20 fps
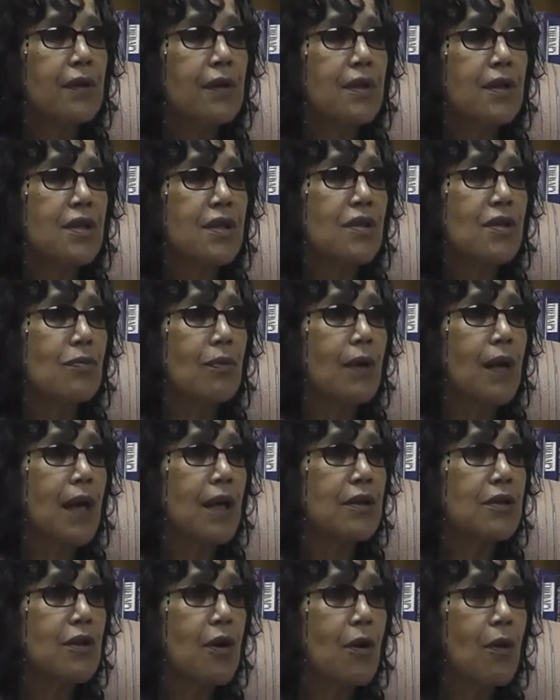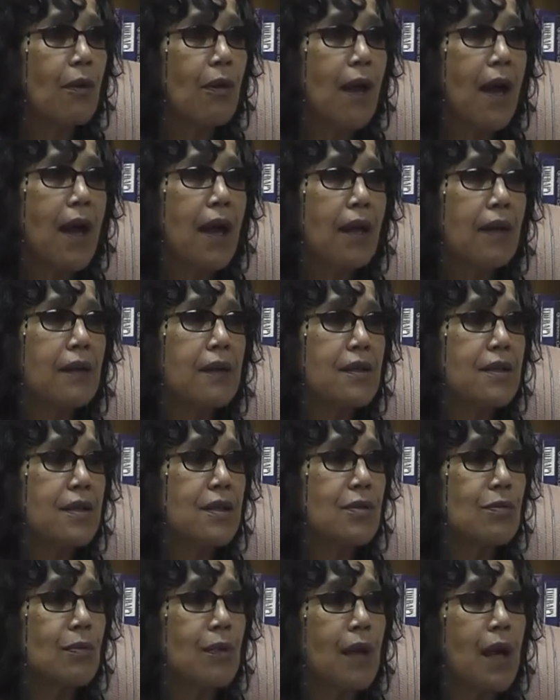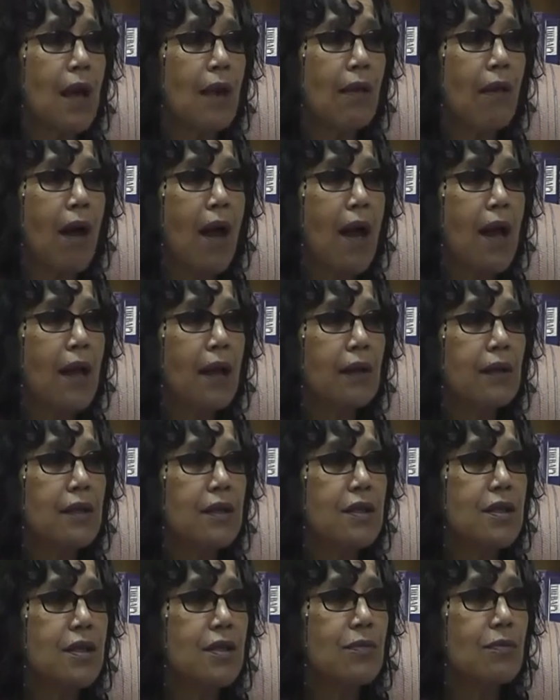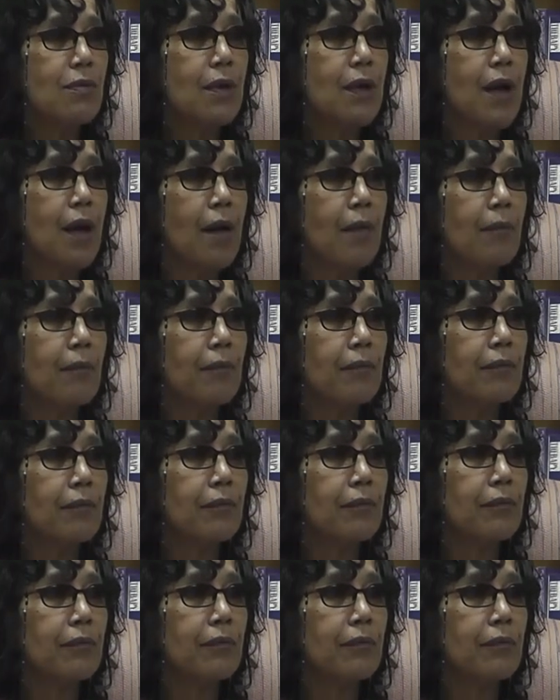this is what I don't like, this is what I like, this is what I'm